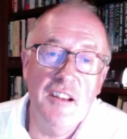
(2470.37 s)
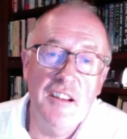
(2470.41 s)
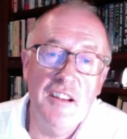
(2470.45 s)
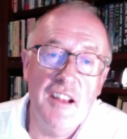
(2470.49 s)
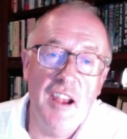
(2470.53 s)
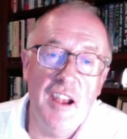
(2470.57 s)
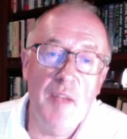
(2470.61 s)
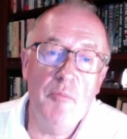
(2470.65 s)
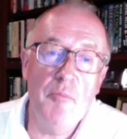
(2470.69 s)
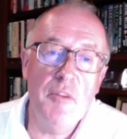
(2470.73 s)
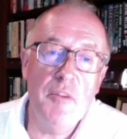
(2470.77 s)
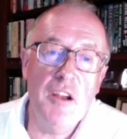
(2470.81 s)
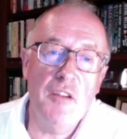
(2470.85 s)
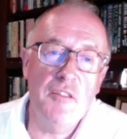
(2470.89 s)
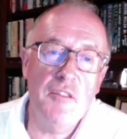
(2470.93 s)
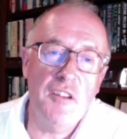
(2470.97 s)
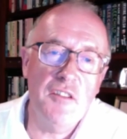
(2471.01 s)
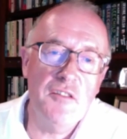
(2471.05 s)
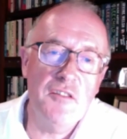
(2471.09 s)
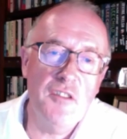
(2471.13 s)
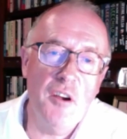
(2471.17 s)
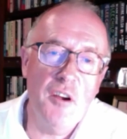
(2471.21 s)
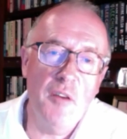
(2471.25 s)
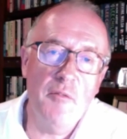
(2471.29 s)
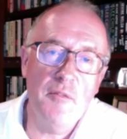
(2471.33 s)
Embryos are
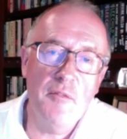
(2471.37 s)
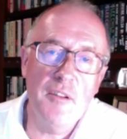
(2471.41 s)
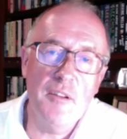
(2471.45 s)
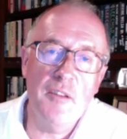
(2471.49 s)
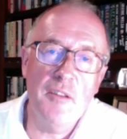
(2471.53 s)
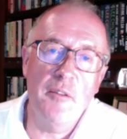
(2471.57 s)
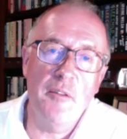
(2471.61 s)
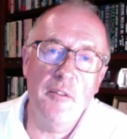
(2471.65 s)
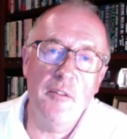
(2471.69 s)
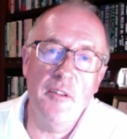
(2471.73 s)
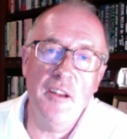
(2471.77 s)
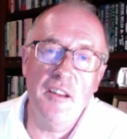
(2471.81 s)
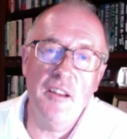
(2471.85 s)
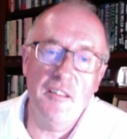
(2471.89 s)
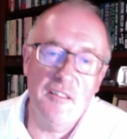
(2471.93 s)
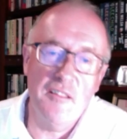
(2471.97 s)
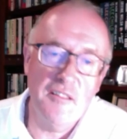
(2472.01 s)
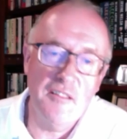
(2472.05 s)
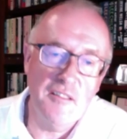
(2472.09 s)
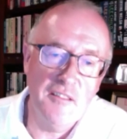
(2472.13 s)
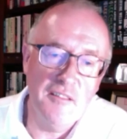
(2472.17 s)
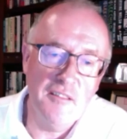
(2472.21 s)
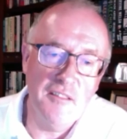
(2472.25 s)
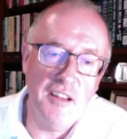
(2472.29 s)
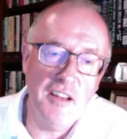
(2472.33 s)
tough little
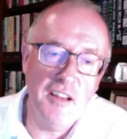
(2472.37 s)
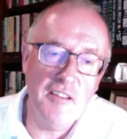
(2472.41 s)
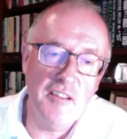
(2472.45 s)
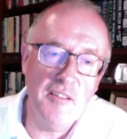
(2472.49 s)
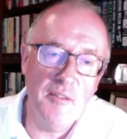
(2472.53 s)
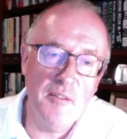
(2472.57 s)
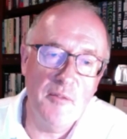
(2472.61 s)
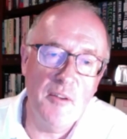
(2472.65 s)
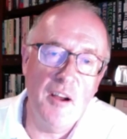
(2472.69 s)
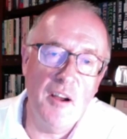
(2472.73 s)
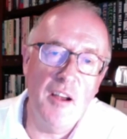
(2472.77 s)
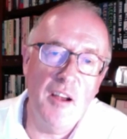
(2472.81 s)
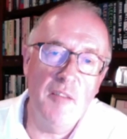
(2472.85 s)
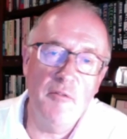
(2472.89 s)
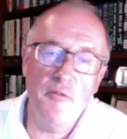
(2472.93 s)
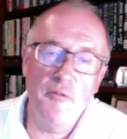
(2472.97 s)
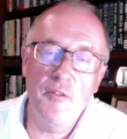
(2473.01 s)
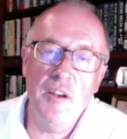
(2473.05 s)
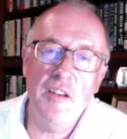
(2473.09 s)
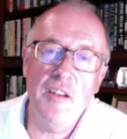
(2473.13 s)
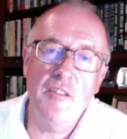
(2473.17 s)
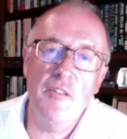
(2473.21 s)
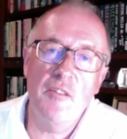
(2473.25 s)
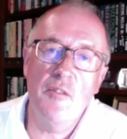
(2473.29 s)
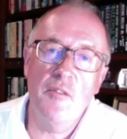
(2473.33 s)
things. They survive
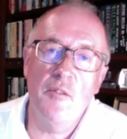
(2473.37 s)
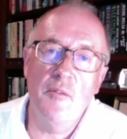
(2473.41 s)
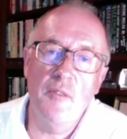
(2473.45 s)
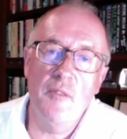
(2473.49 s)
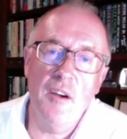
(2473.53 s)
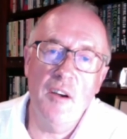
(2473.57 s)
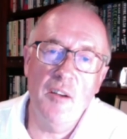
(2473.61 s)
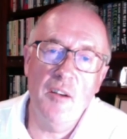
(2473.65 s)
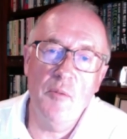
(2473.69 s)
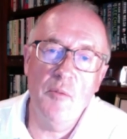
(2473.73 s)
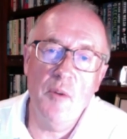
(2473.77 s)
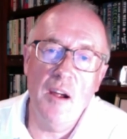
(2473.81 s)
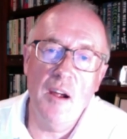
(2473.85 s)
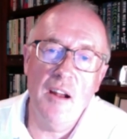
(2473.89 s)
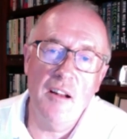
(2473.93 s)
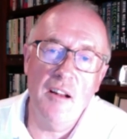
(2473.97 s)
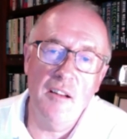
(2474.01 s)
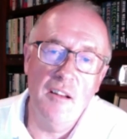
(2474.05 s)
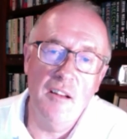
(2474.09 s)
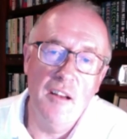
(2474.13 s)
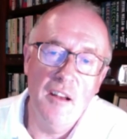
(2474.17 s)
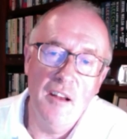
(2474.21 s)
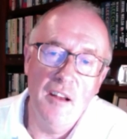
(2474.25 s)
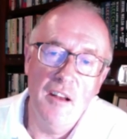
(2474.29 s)
freeze thaw very well.